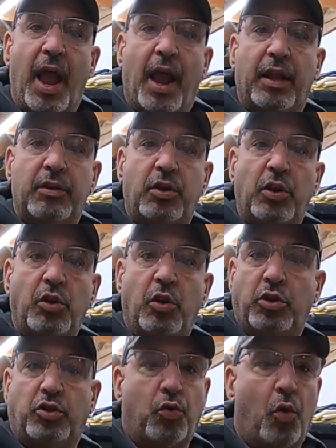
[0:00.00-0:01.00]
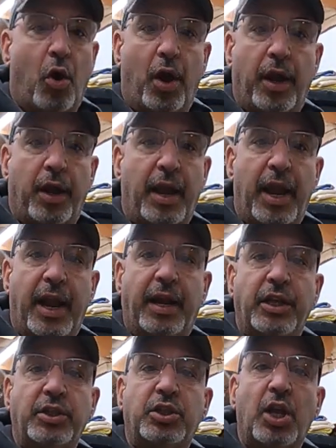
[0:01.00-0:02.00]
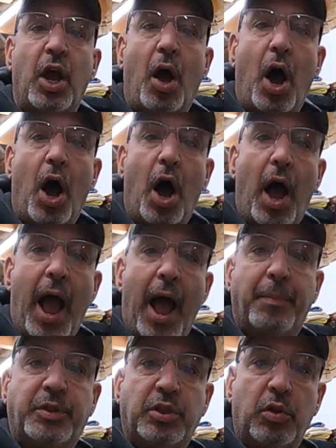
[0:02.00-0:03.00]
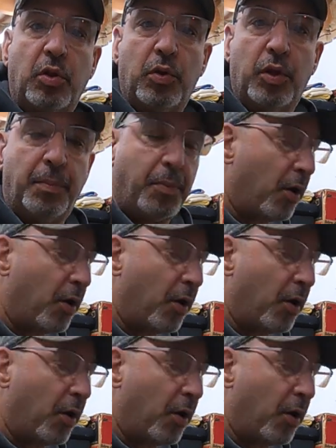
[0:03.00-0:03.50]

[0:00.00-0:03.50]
and you're drawing. It is absolutely